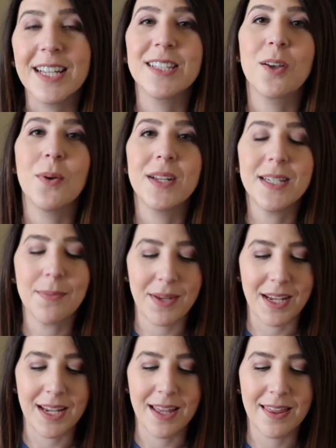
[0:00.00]
is going to
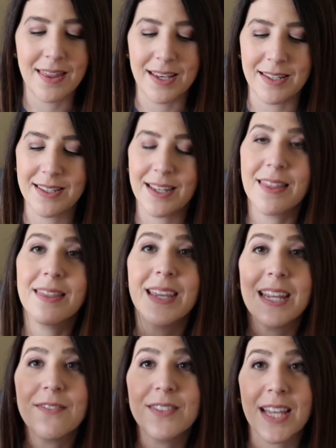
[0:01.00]
be this
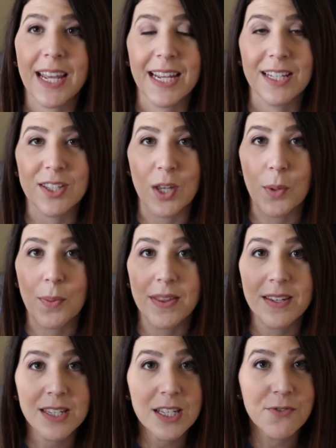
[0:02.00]
Thieves Hand Soap
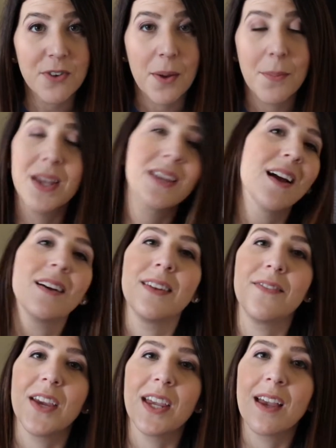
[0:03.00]
and this is from Young
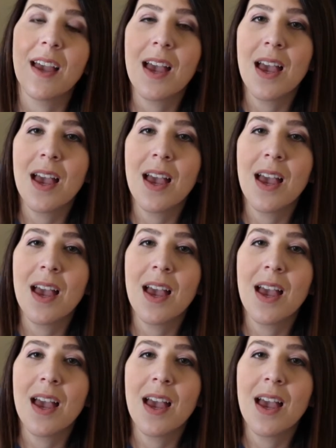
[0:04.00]
Living.